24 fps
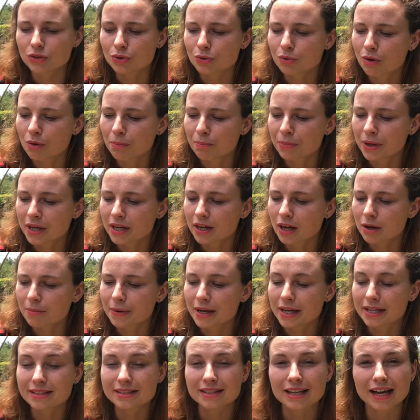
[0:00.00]
You will pick up
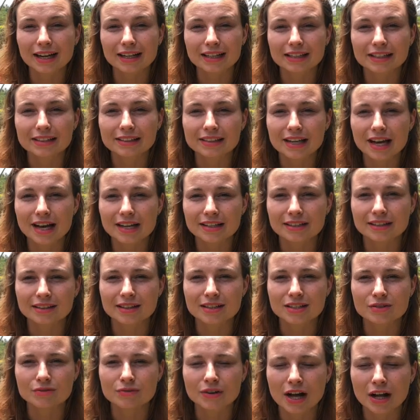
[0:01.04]
exactly that
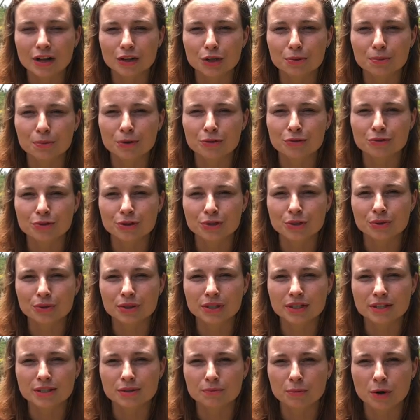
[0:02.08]
is valuable for you in
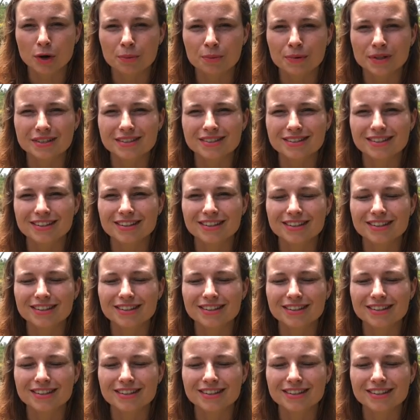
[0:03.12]
this moment.